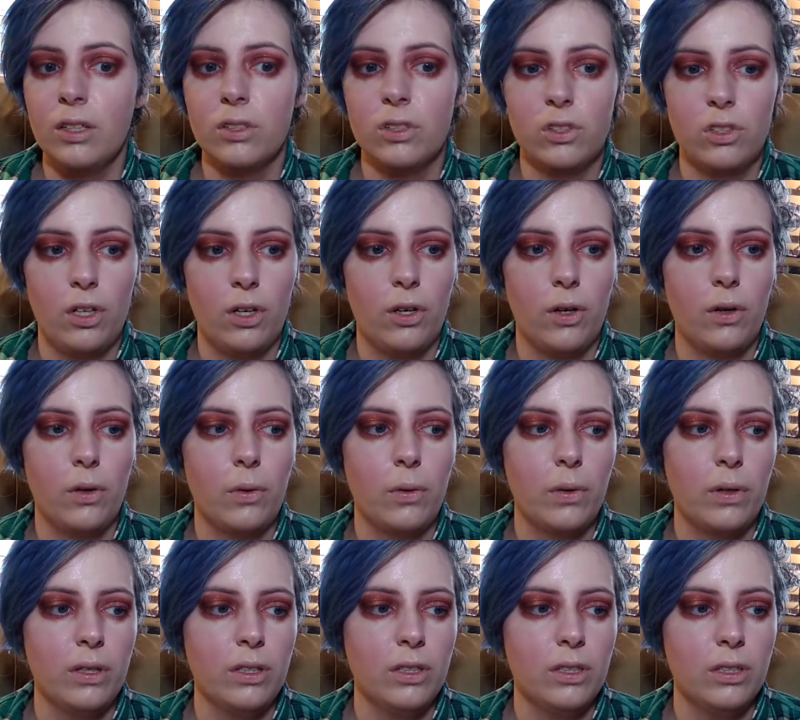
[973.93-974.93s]
So
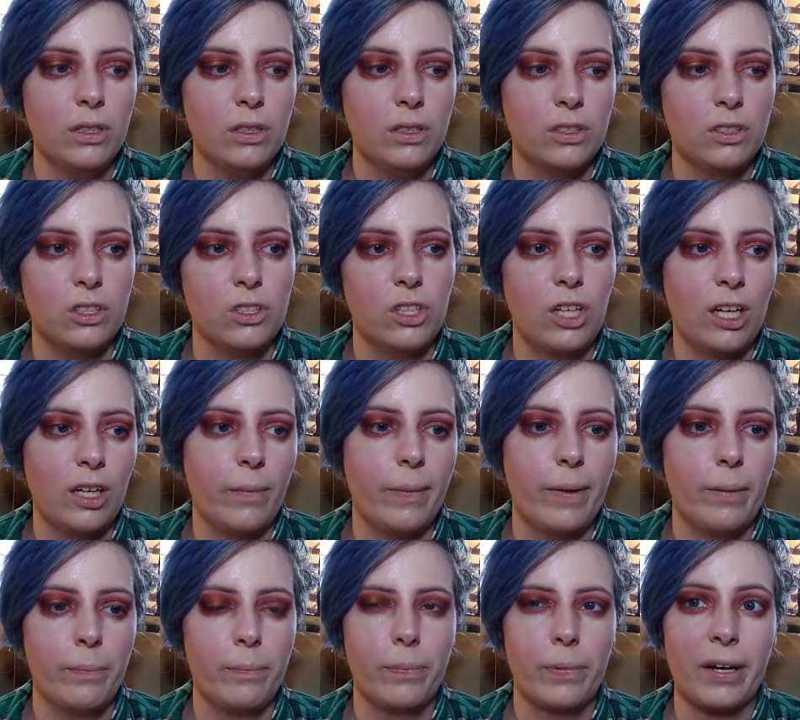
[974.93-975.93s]
to talk
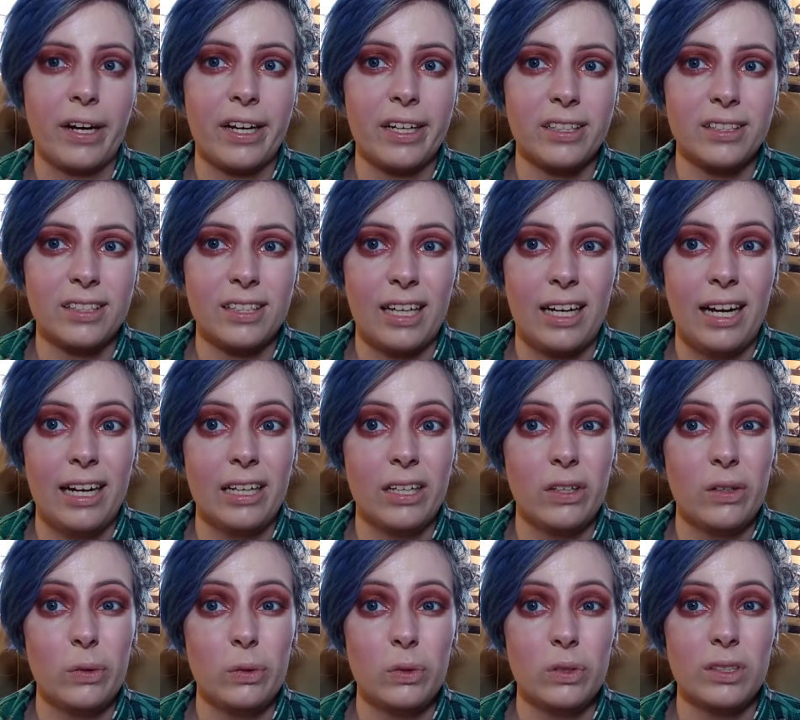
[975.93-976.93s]
about brands that I
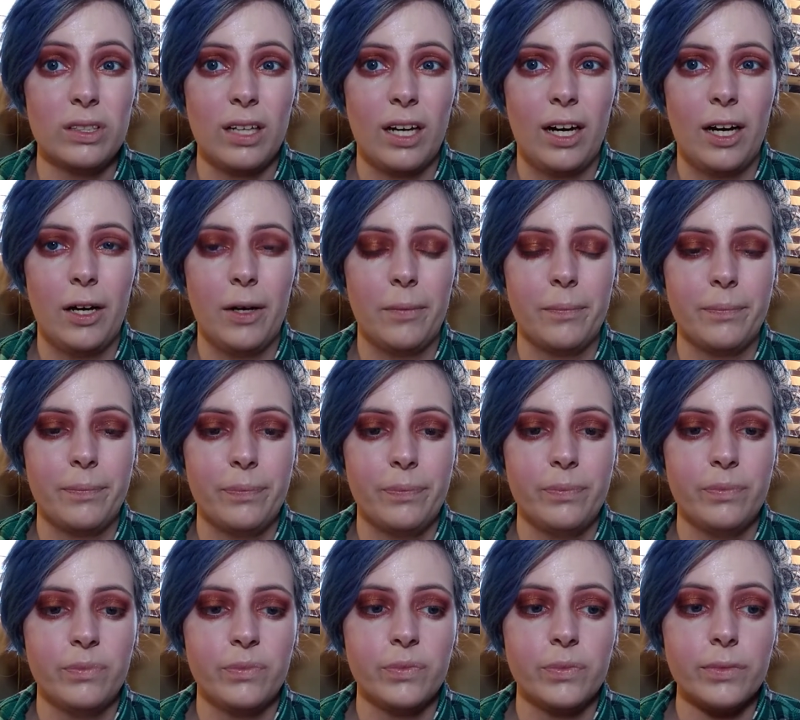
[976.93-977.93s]
use, I
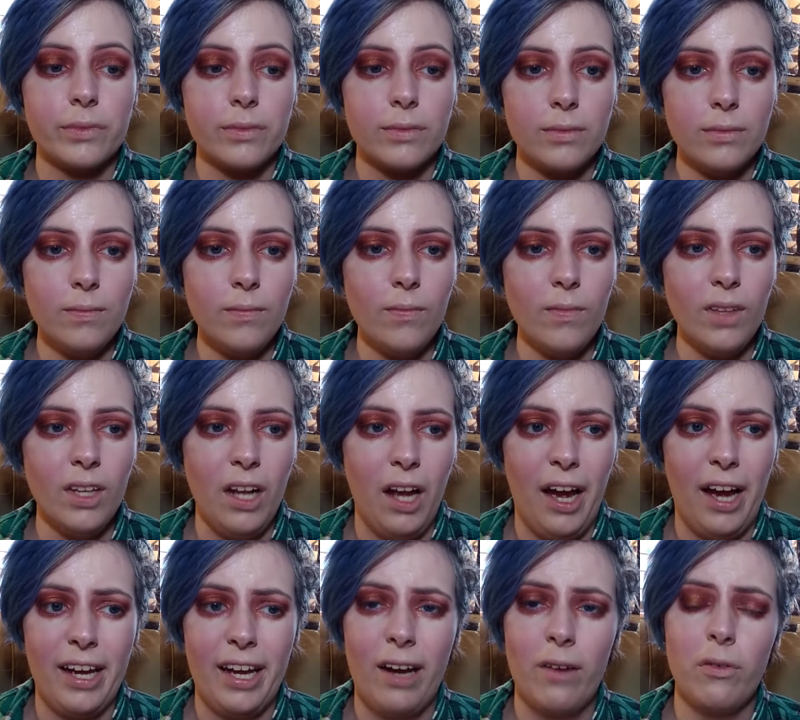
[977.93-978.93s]

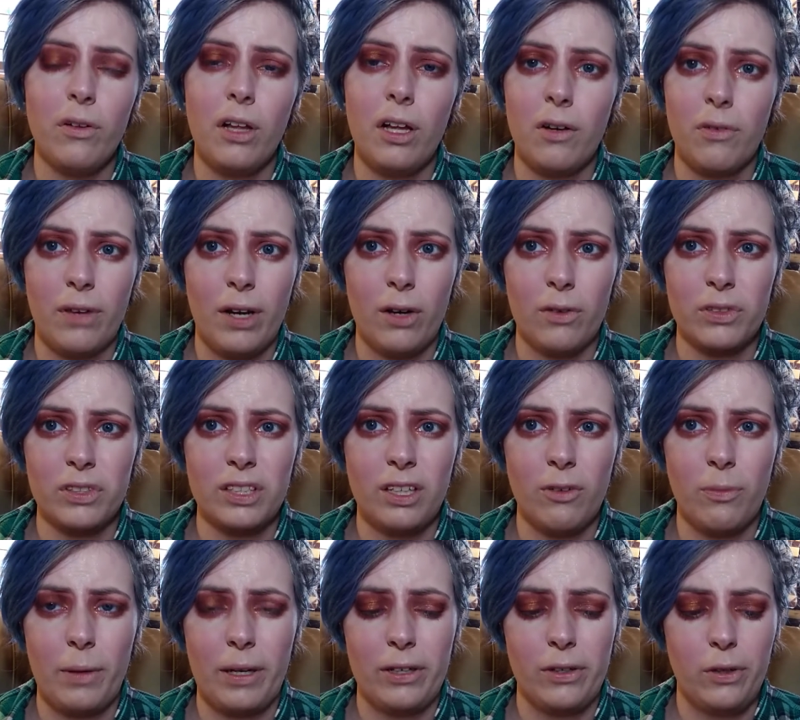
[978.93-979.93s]
have a lot of e.l.f.
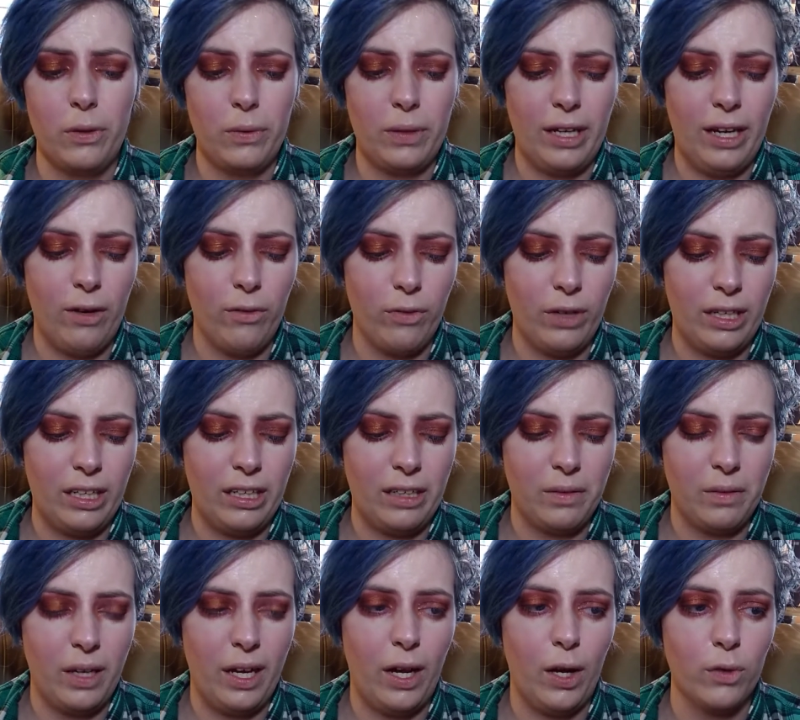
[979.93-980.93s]
stuff. I don't have any
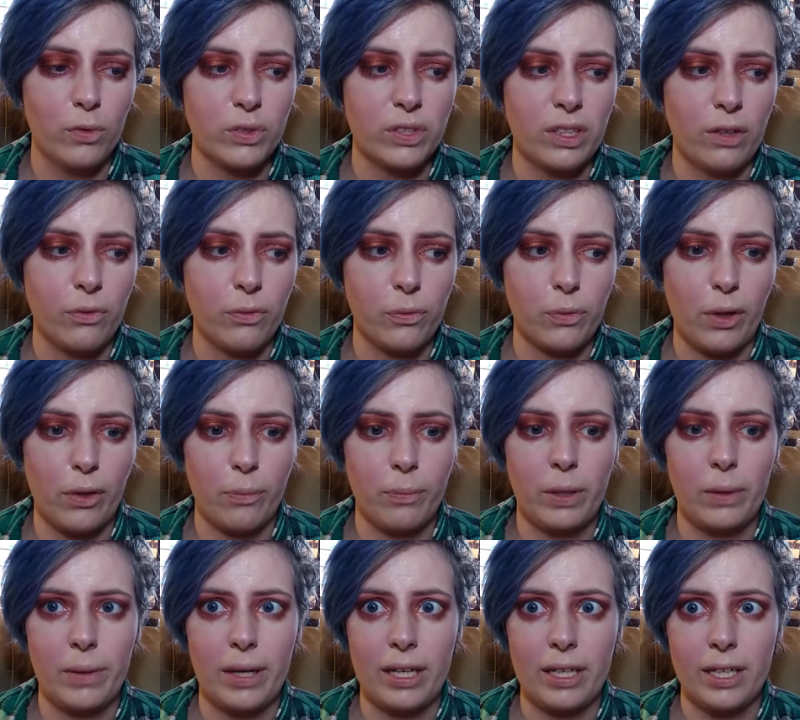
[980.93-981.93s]
e.l.f. stuff with
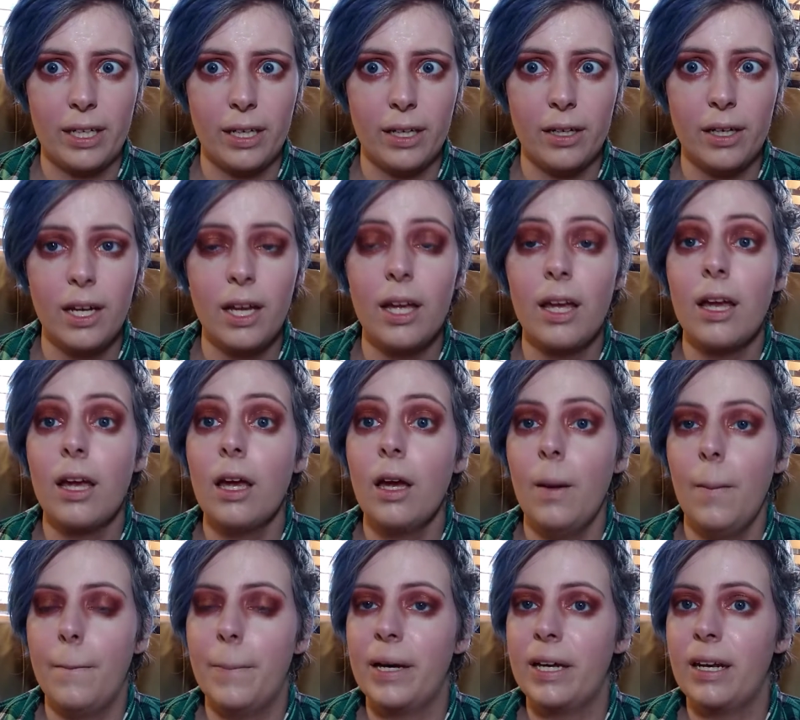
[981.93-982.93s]
me right here,
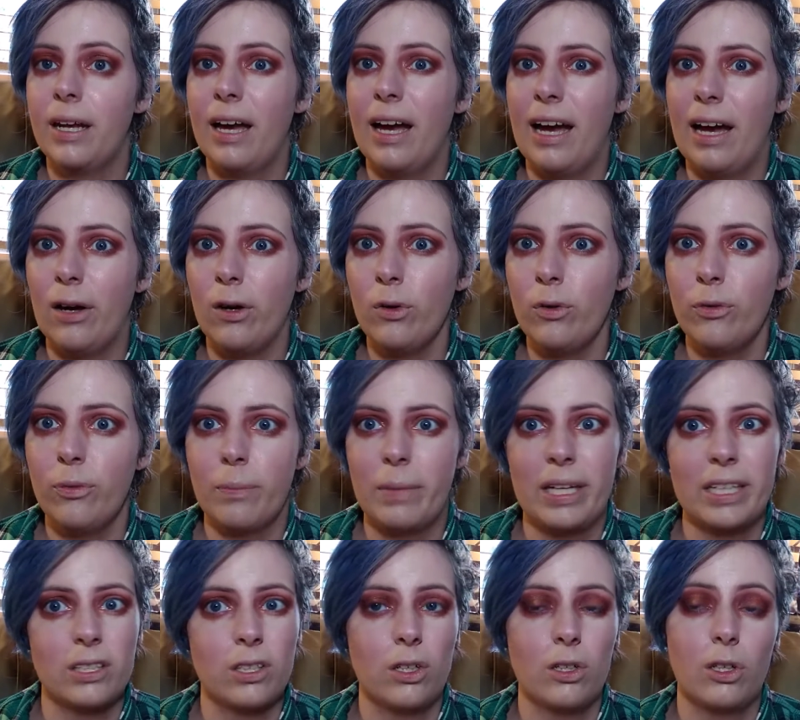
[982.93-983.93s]
but e.l.f.
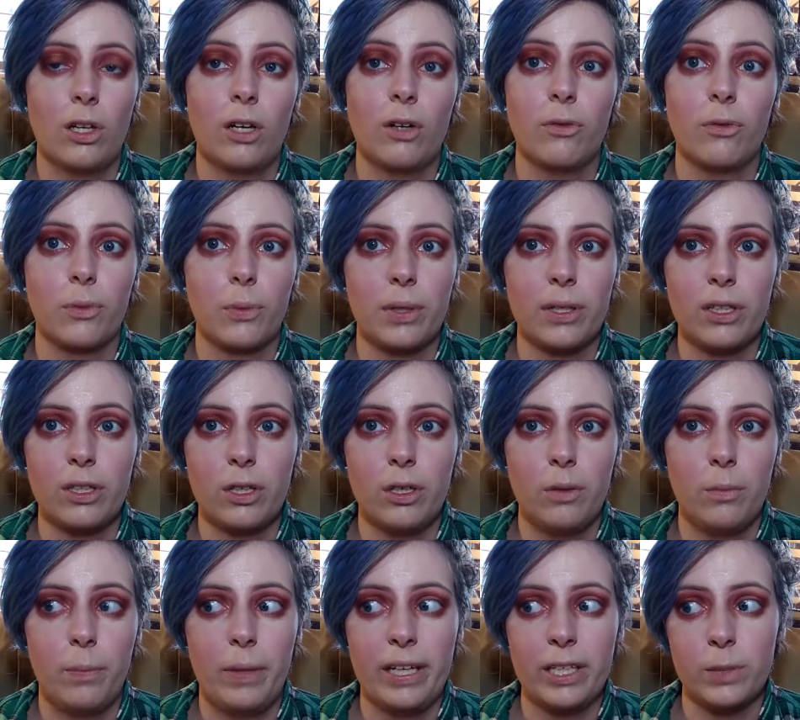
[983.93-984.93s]
makes a lot of really
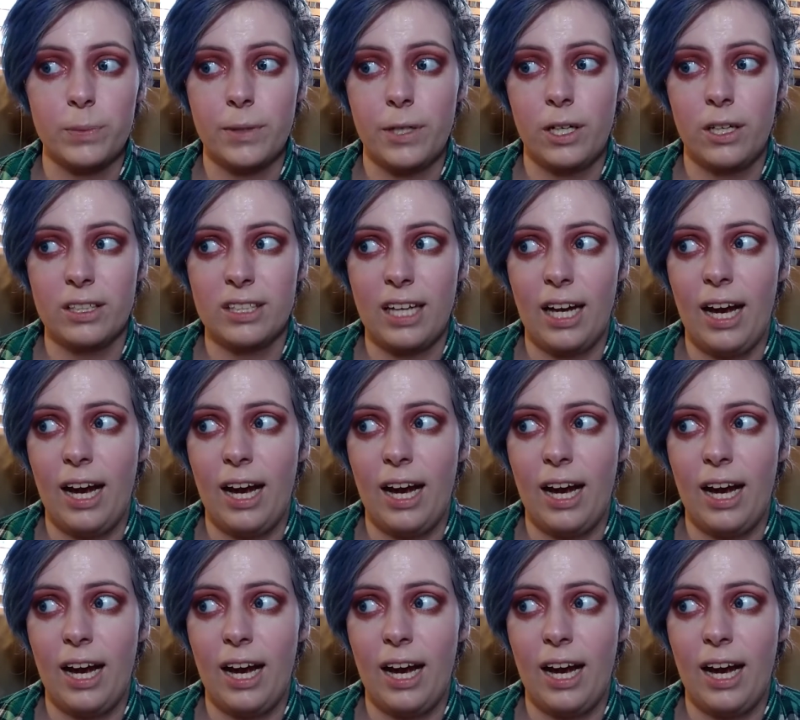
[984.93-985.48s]
good base products.